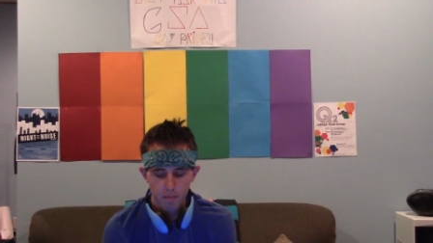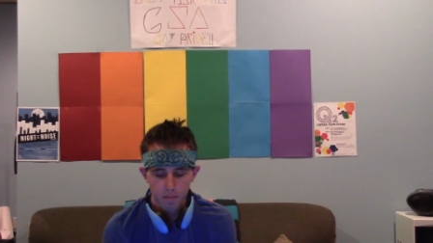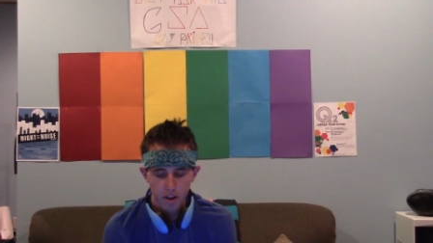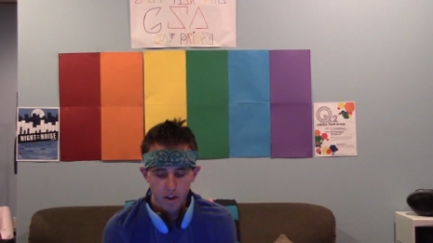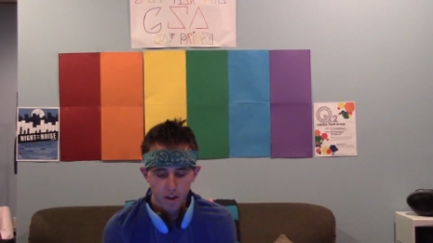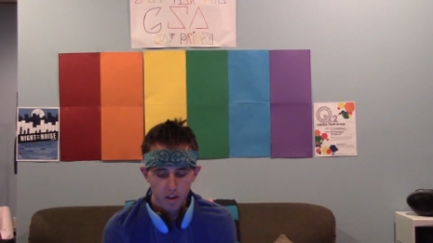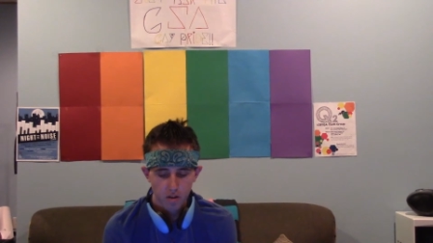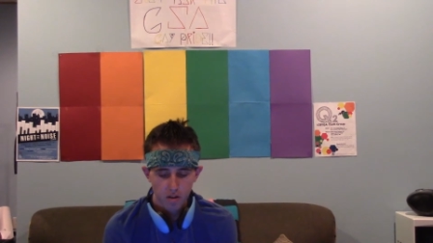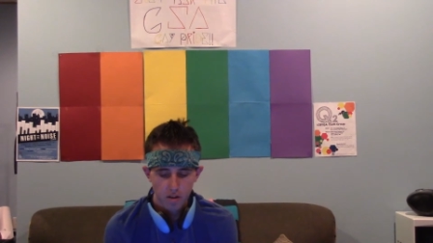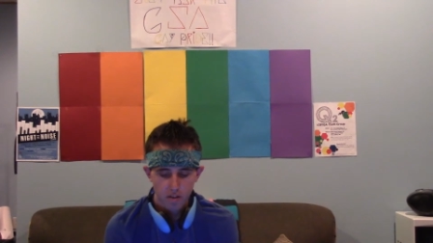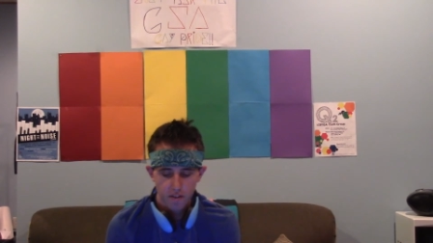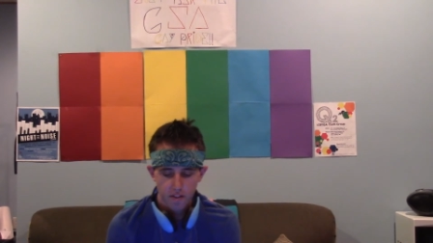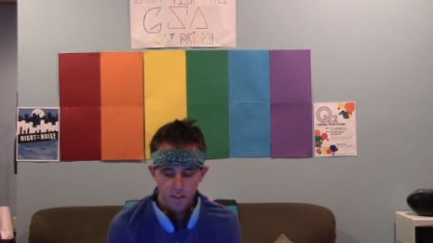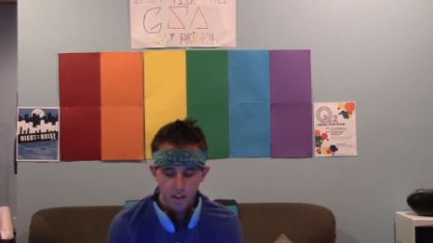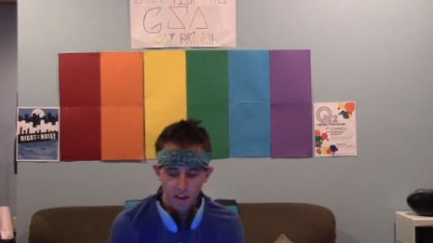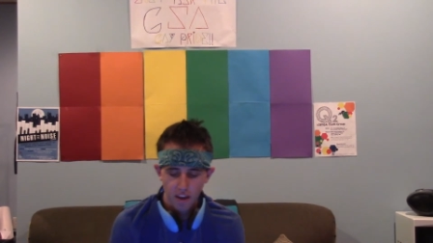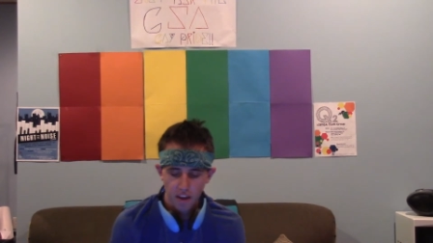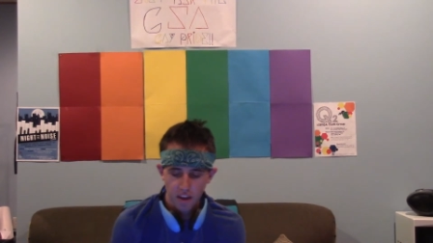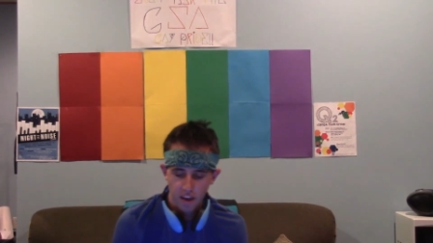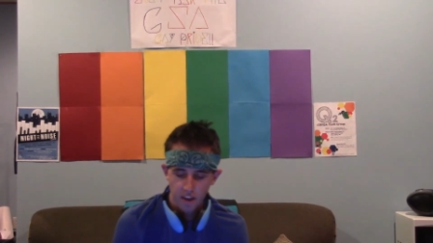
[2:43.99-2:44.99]
My heart
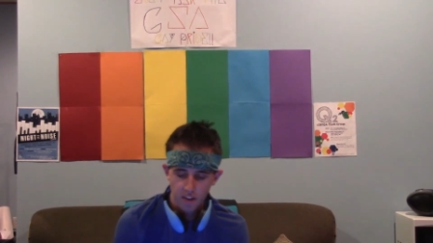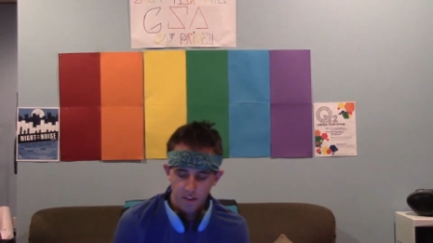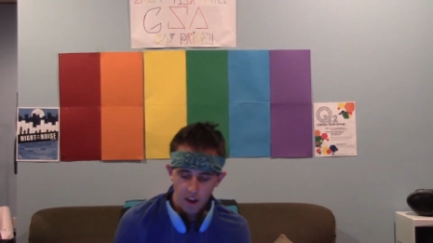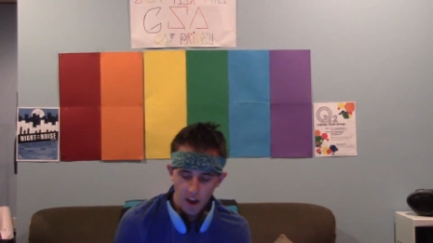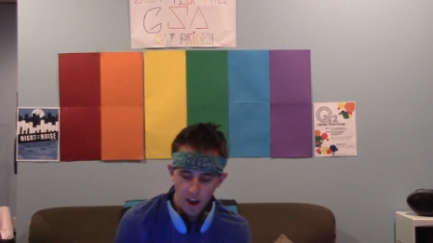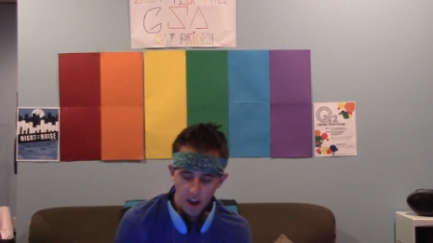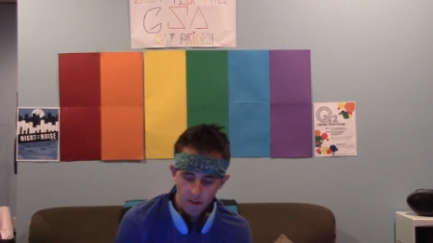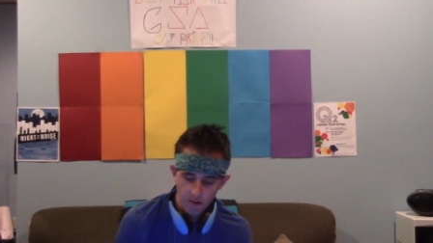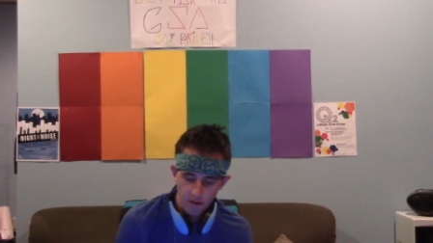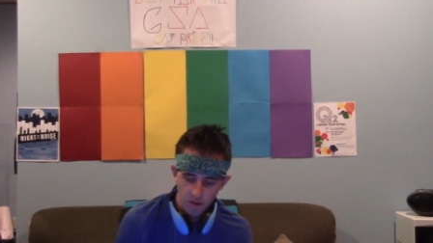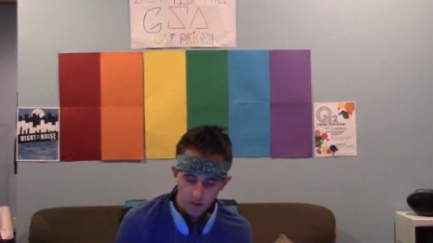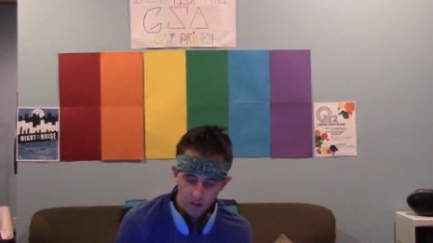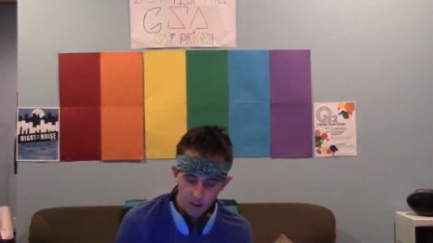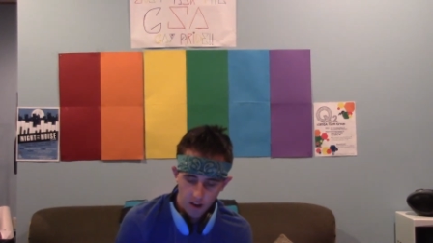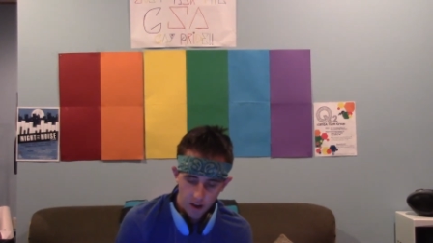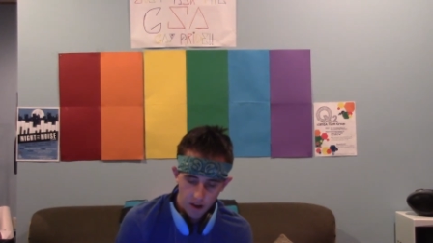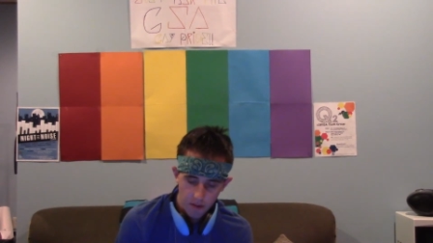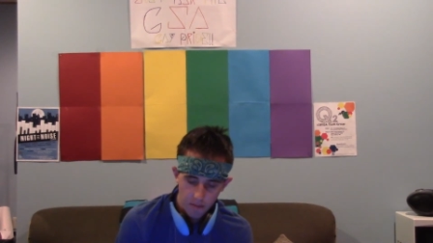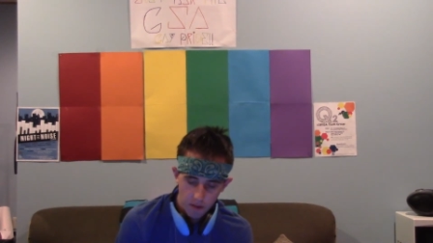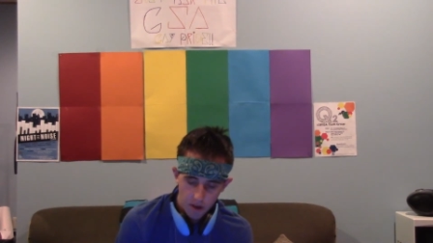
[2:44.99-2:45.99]
sank every
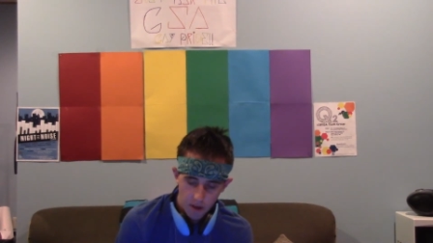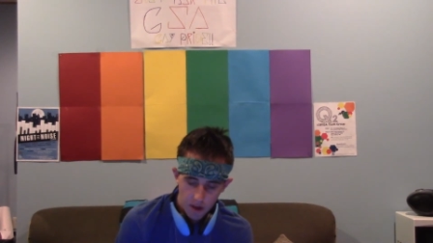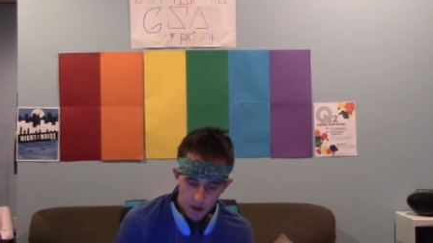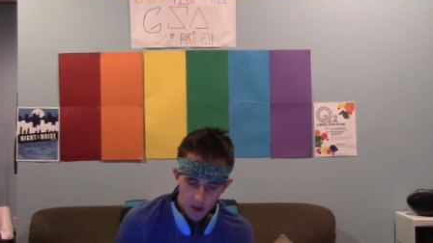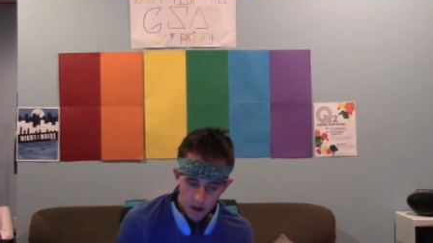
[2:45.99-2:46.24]
time.